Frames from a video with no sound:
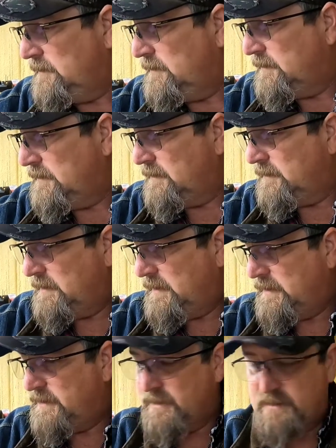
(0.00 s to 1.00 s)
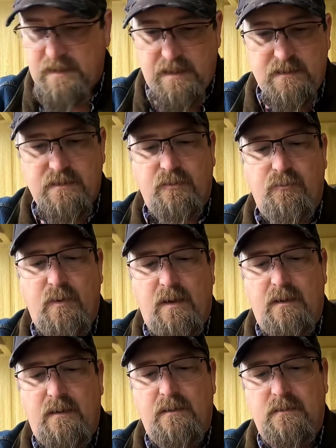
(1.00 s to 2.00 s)
Uh, it just needs to
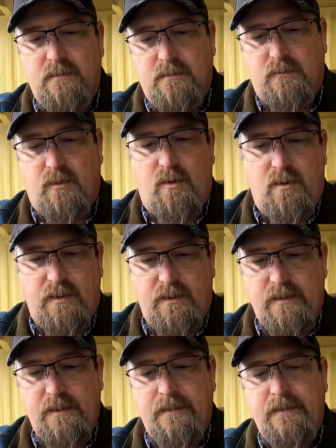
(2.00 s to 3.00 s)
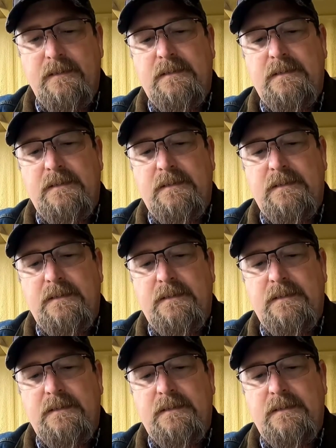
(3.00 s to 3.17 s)
run longer.